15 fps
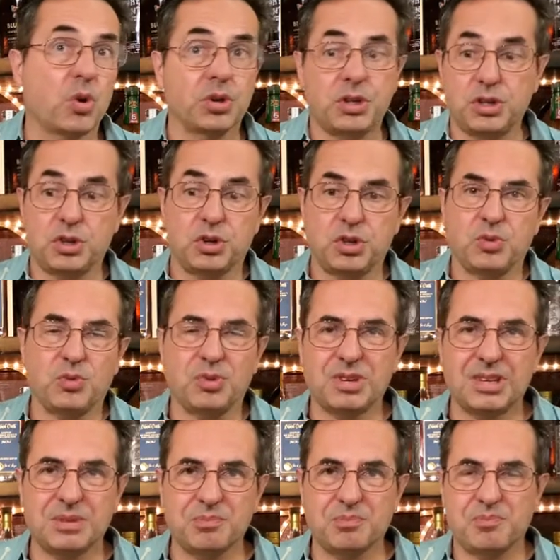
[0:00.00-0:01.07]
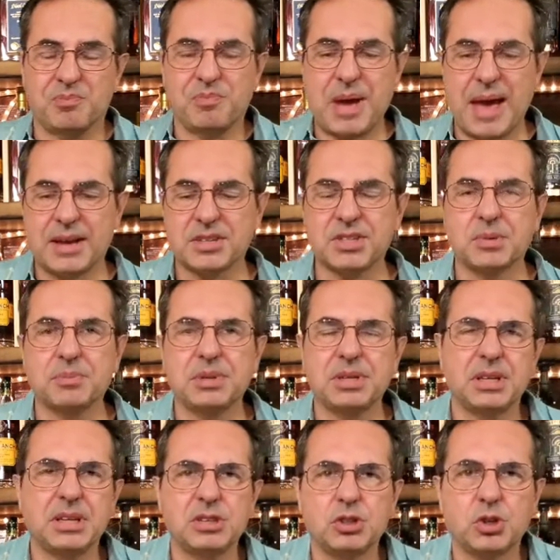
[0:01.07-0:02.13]
or, you know, you can pack
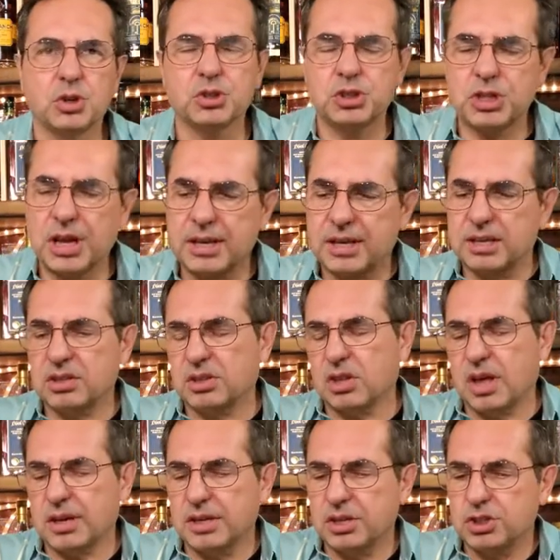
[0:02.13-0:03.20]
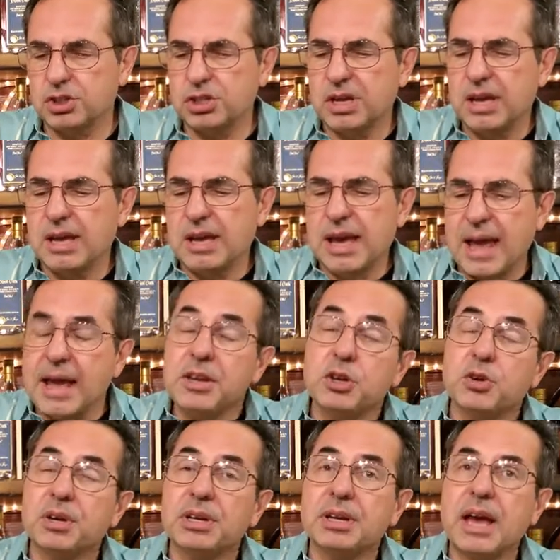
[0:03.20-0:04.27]
something in your check-in luggage and
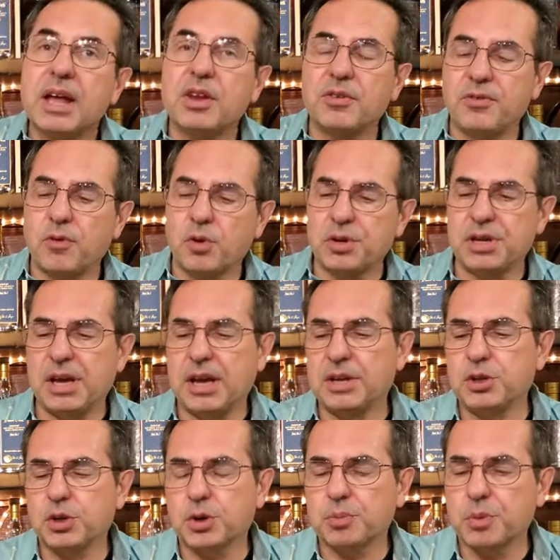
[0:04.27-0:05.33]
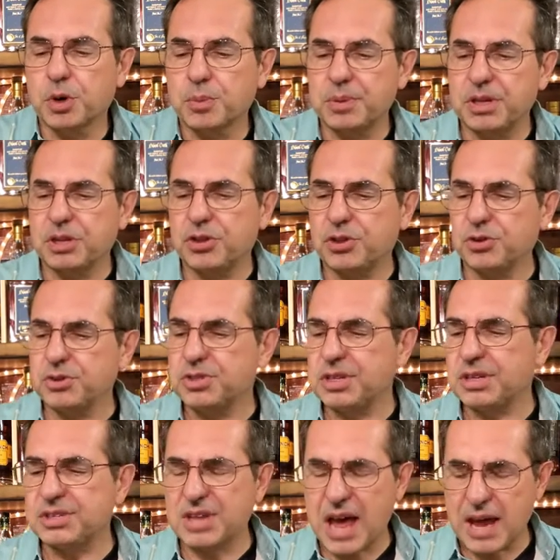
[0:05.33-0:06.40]
you're in California and you're a bourbon
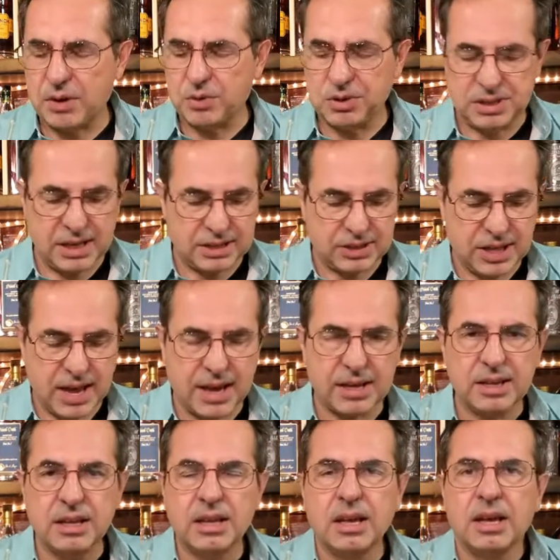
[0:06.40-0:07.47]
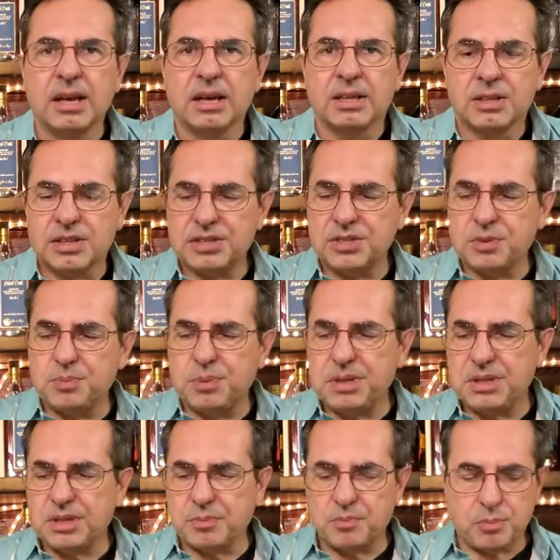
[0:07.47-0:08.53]
enthusiast, I would get that. This would
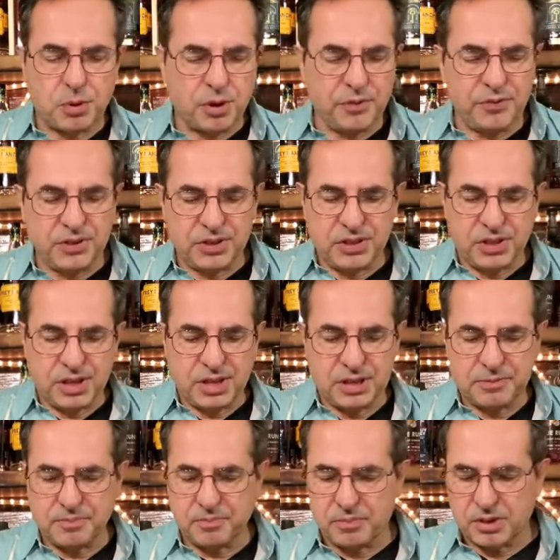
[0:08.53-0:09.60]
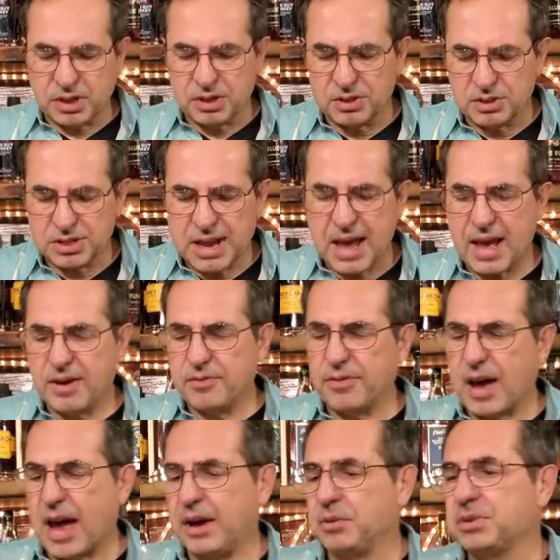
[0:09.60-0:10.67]
be the perfect thing to have,
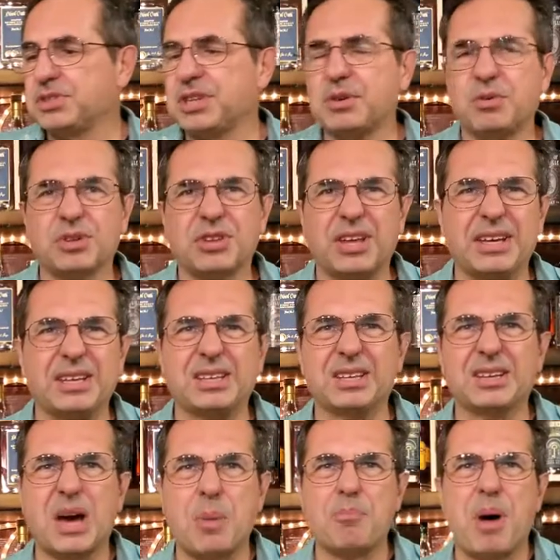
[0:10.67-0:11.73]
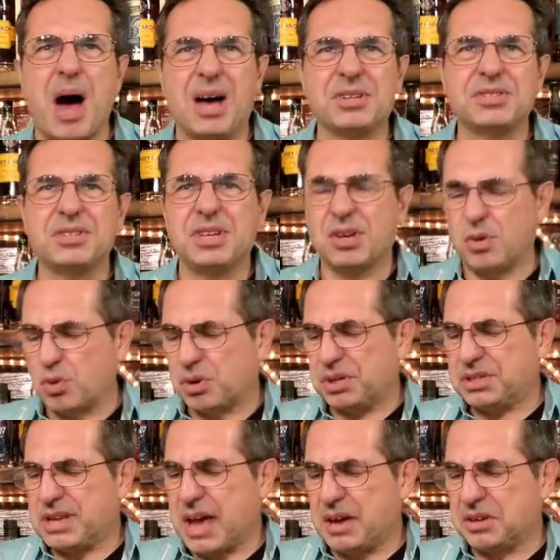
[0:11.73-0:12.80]
I would say, with like a pasta or
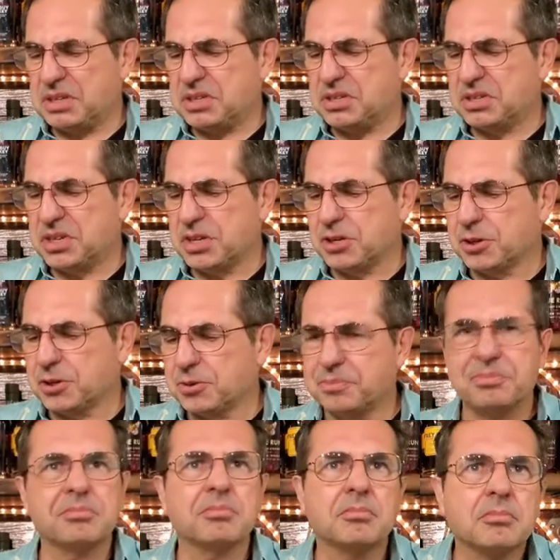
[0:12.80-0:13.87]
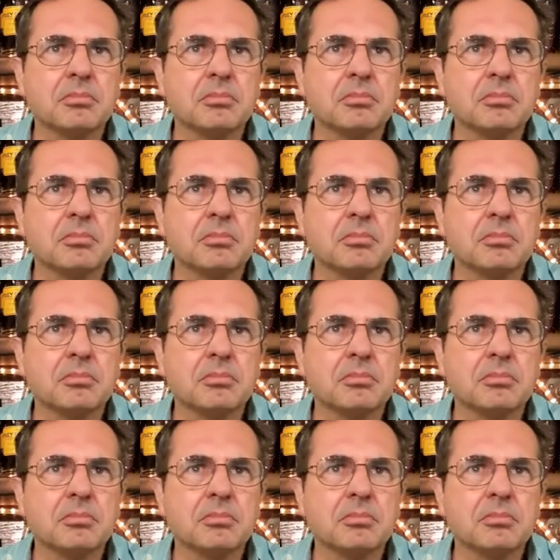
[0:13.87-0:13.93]
Italian dinner